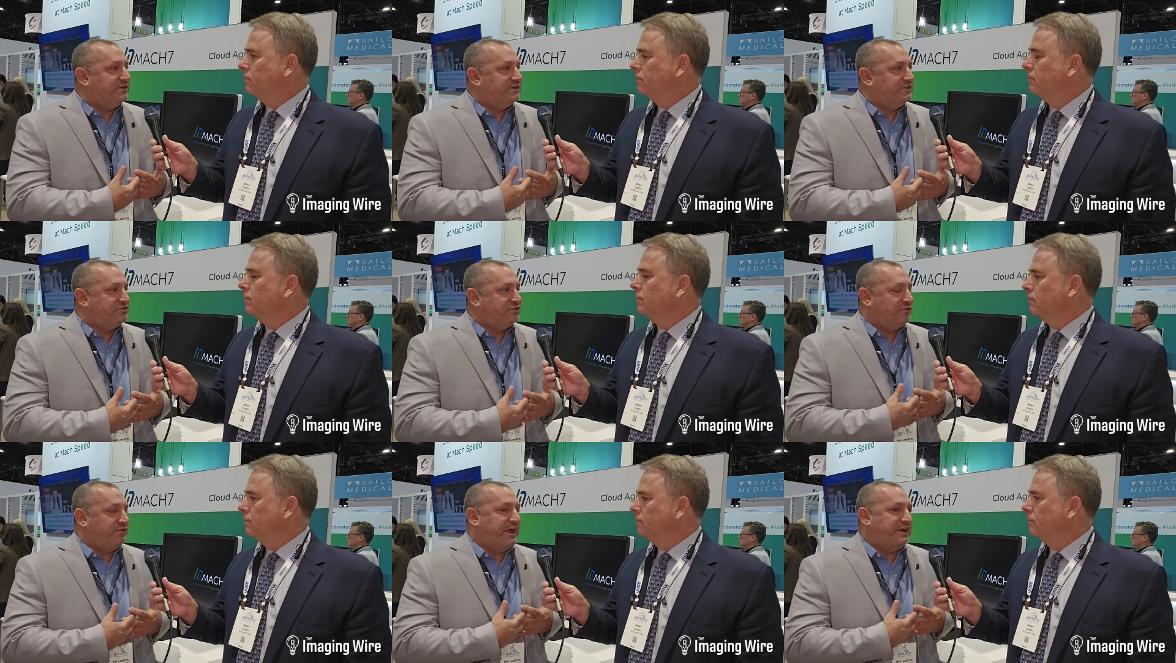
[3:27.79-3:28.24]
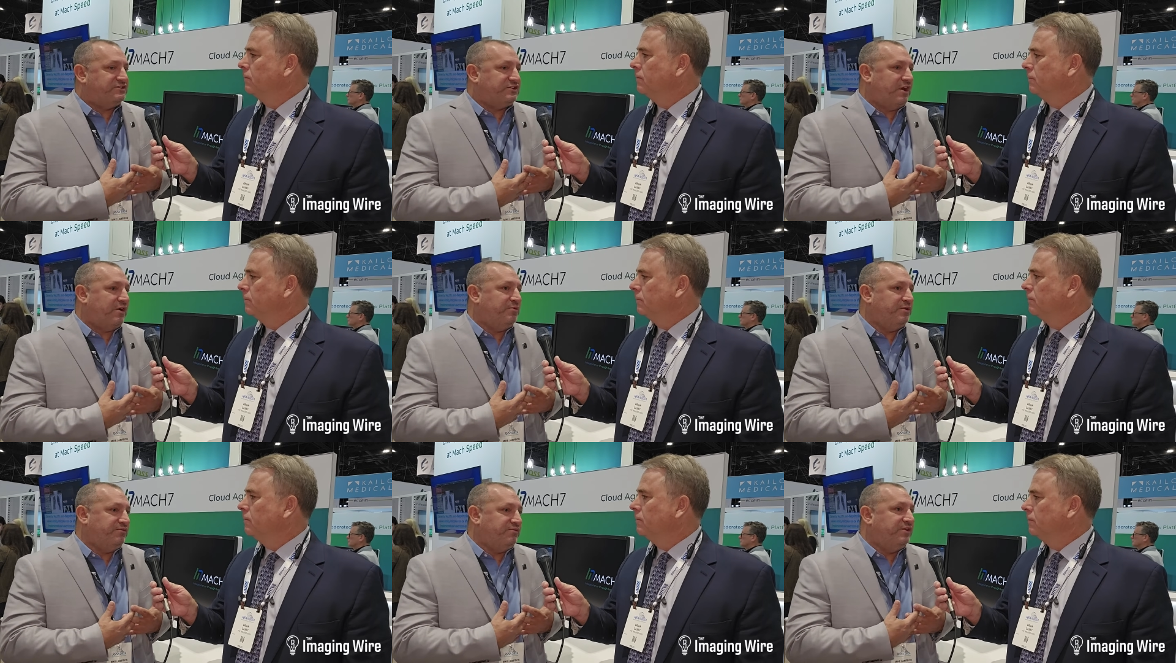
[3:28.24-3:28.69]
Speaker 1: So that's
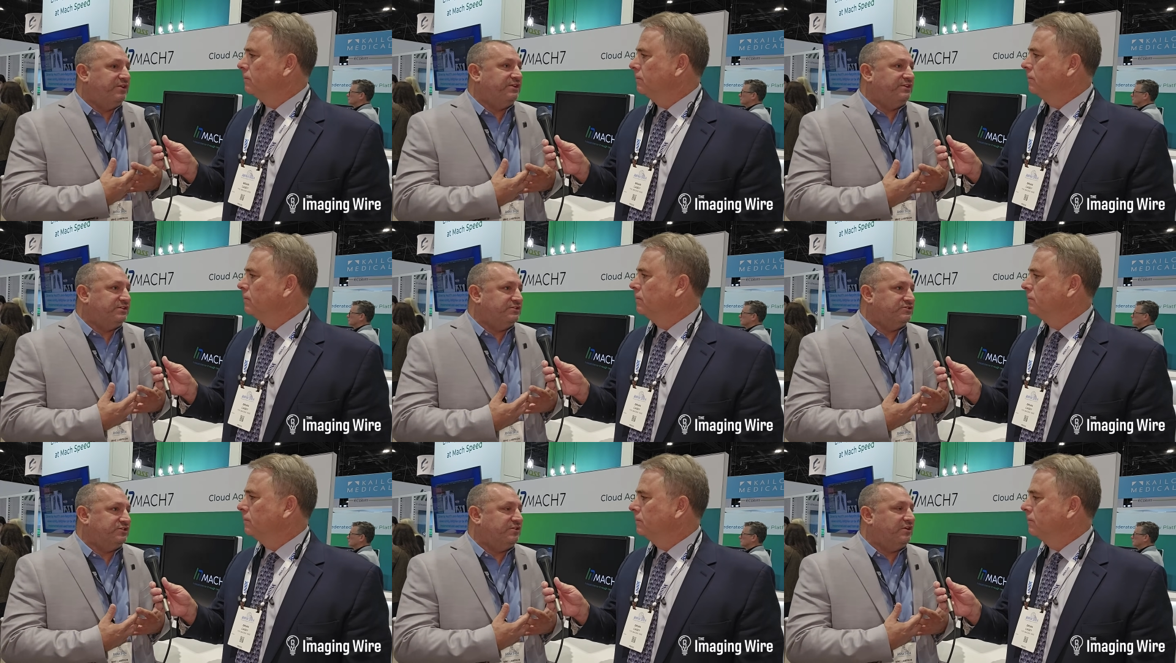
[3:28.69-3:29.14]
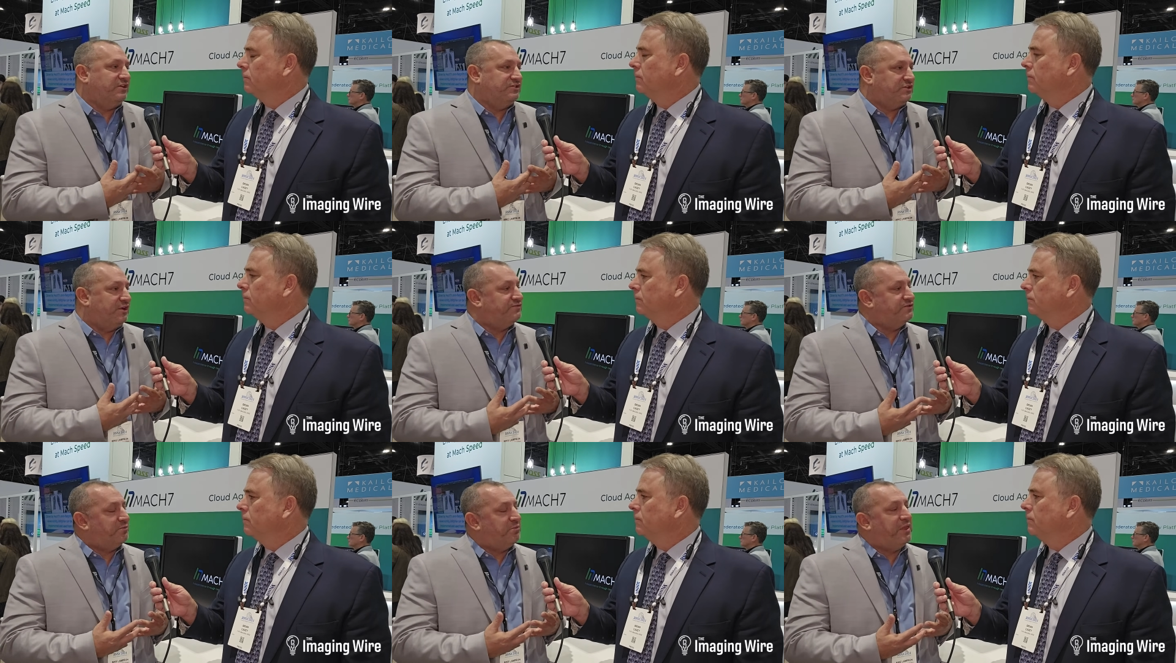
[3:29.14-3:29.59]
how we really consider
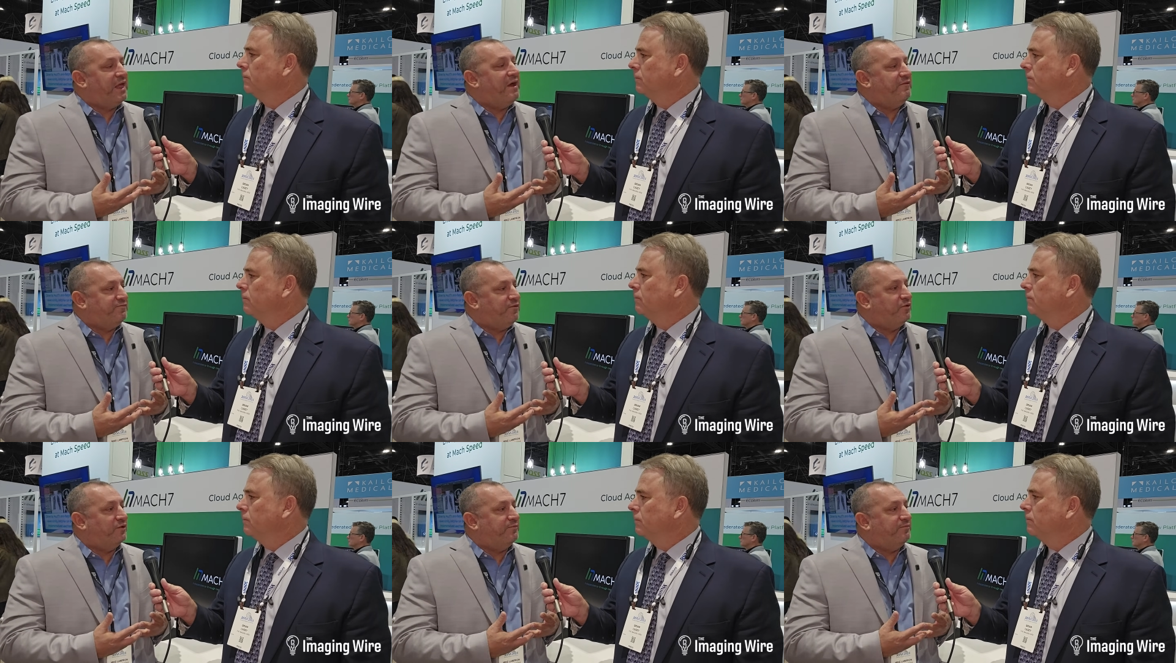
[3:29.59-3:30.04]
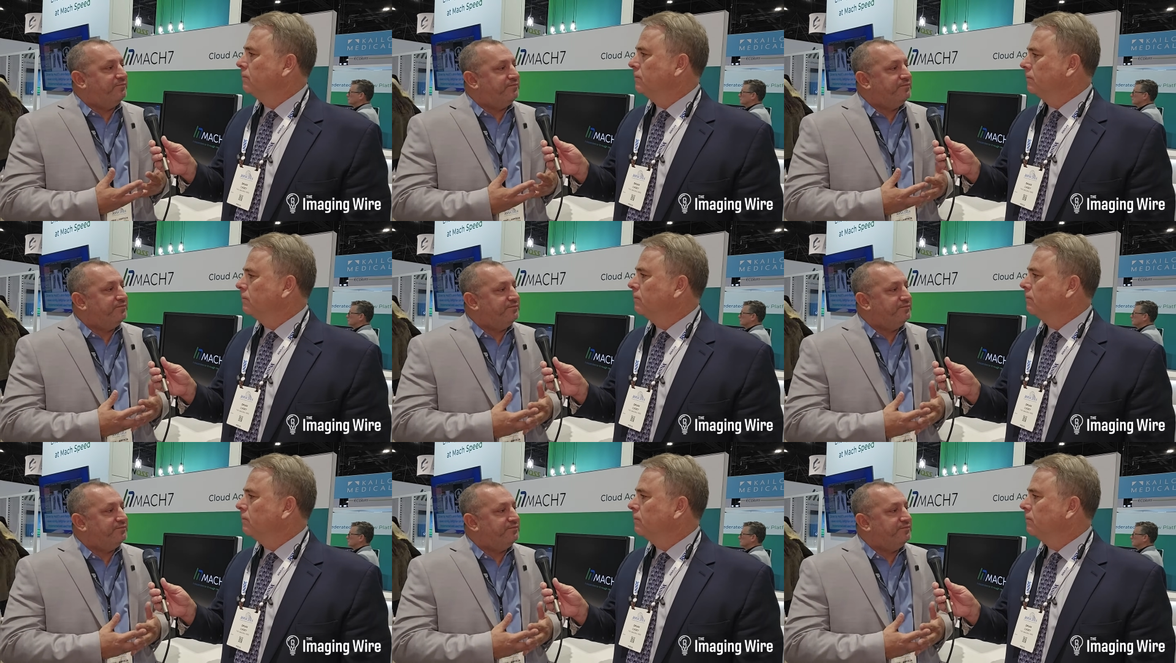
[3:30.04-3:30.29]
ourselves a platform.